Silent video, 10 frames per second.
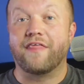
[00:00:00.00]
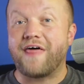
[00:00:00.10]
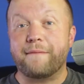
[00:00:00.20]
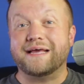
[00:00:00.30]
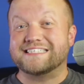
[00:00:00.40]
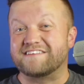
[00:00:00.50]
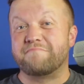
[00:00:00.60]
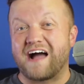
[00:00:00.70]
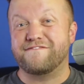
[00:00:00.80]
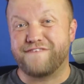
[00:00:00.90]
That means if
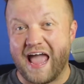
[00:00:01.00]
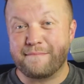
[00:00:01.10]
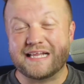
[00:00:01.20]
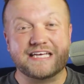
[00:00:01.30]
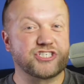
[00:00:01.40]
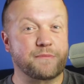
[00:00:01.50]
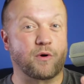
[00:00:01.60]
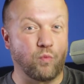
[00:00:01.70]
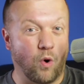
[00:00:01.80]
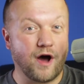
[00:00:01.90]
my family is number
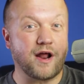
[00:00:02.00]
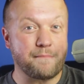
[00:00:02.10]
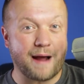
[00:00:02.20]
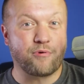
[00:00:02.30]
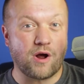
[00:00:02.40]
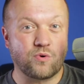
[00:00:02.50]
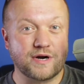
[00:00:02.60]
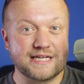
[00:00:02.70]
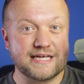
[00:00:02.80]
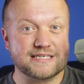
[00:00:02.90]
one on my
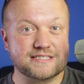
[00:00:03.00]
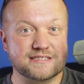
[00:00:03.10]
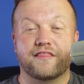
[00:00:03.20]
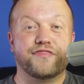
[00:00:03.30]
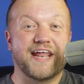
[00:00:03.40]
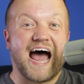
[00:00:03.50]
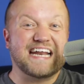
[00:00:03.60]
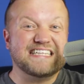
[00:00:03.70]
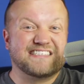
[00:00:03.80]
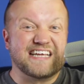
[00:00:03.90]
priority list, then I
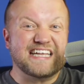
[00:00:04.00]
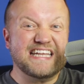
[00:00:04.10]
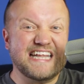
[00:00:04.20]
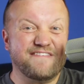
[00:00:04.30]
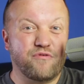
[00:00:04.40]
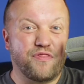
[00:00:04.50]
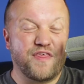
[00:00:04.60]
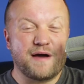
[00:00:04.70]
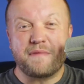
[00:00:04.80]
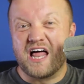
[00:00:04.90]
need to live with
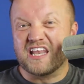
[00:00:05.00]
them,